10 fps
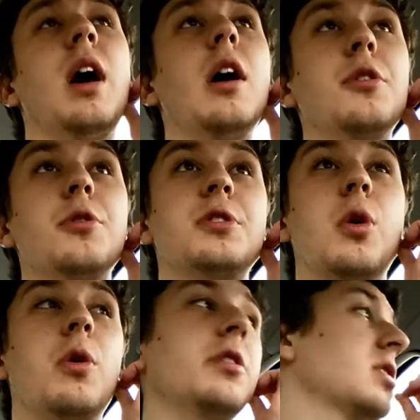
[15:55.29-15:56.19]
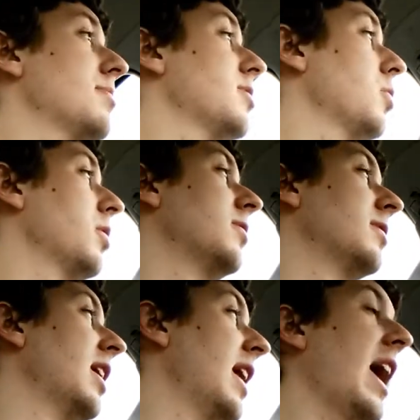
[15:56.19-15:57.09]
underscore some sort
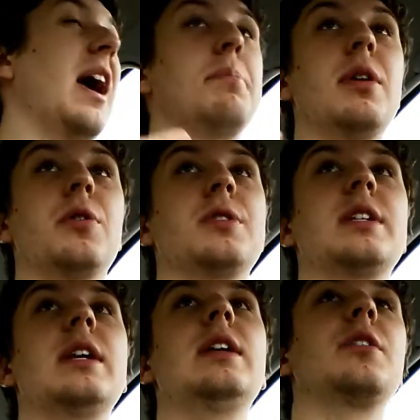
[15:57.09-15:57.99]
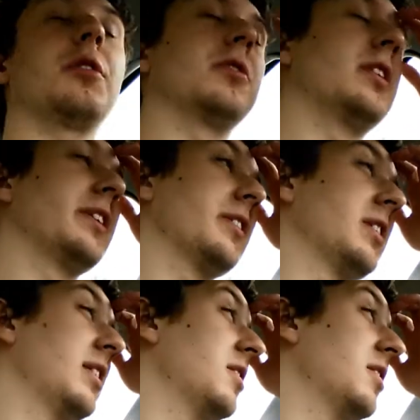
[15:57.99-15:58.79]
of happier scene earlier